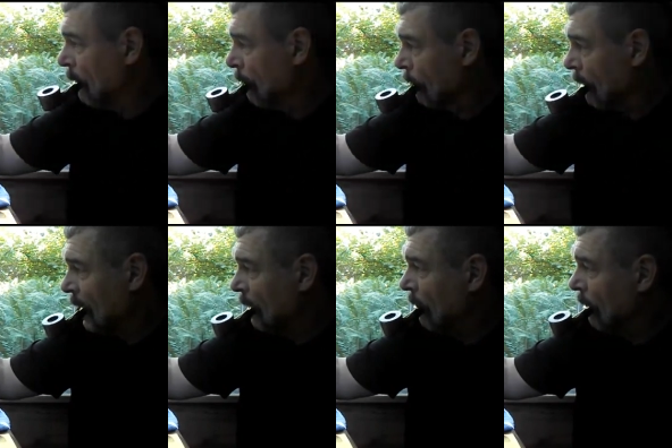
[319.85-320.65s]

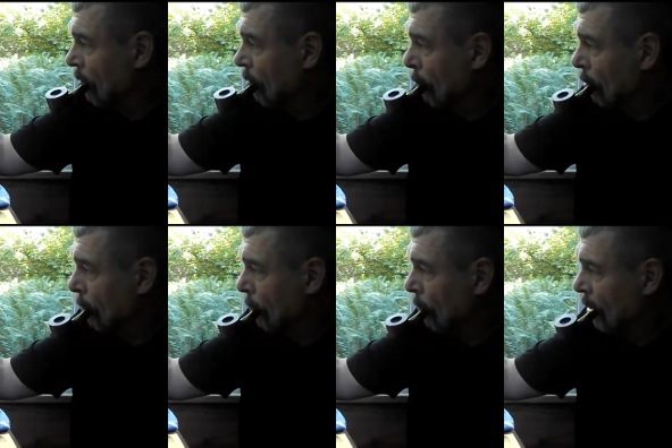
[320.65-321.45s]
disliked this sort
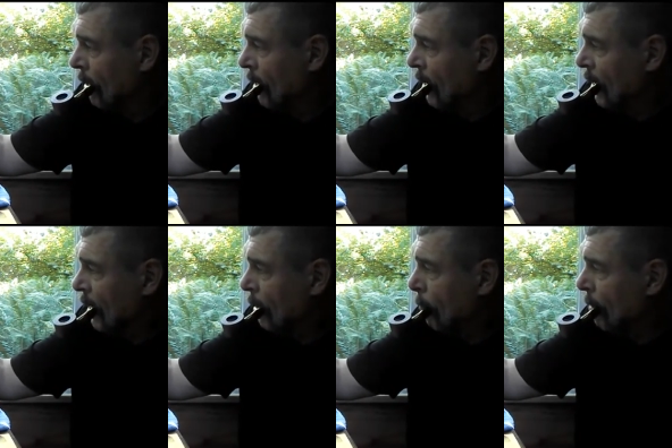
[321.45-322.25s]
of
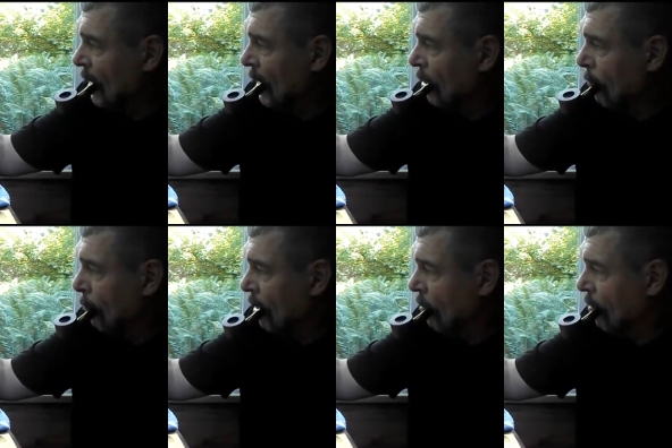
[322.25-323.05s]
combined,
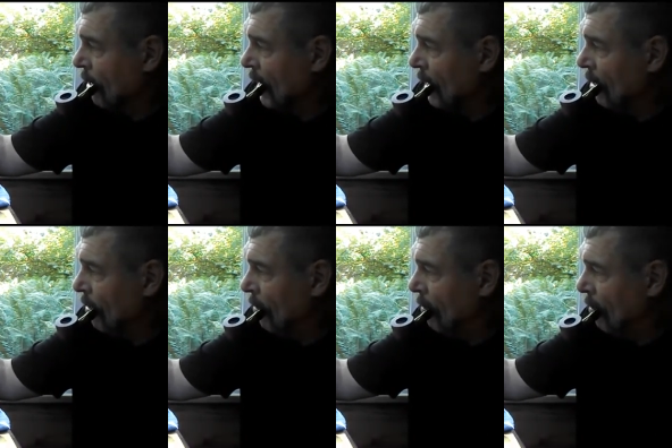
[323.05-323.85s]

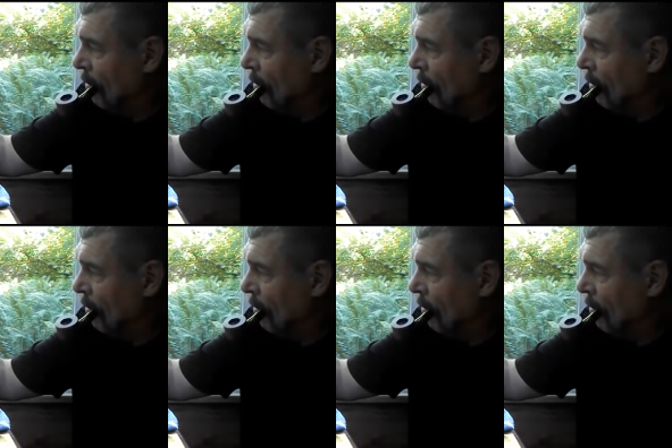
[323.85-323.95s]
rusticated,